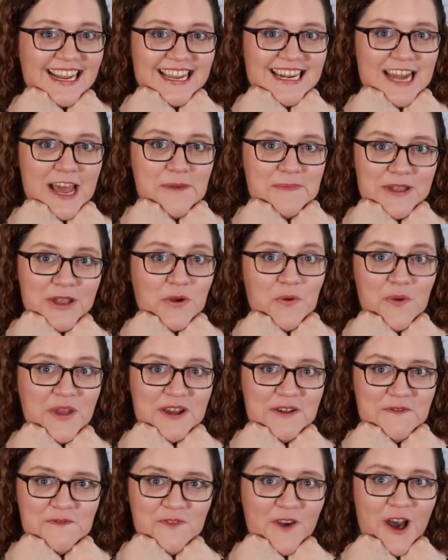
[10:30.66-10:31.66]
economic
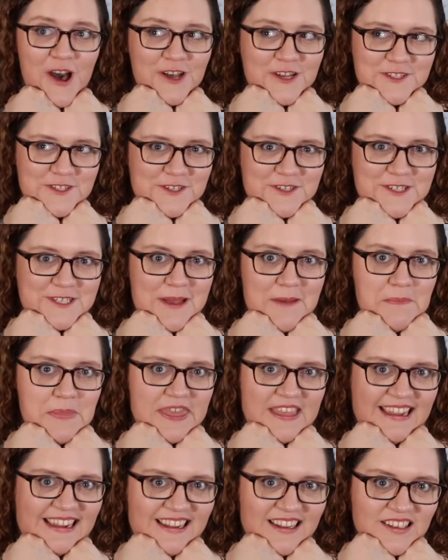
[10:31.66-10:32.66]
windfalls or
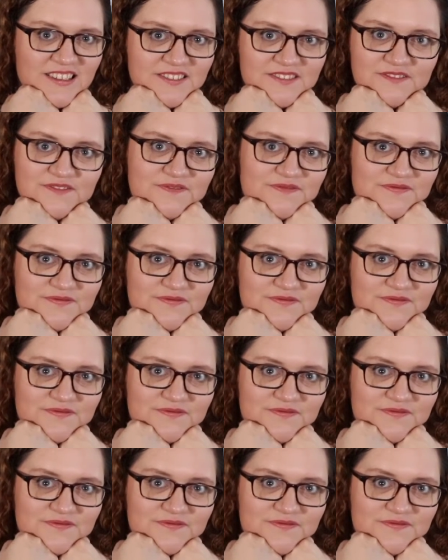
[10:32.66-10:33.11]
something.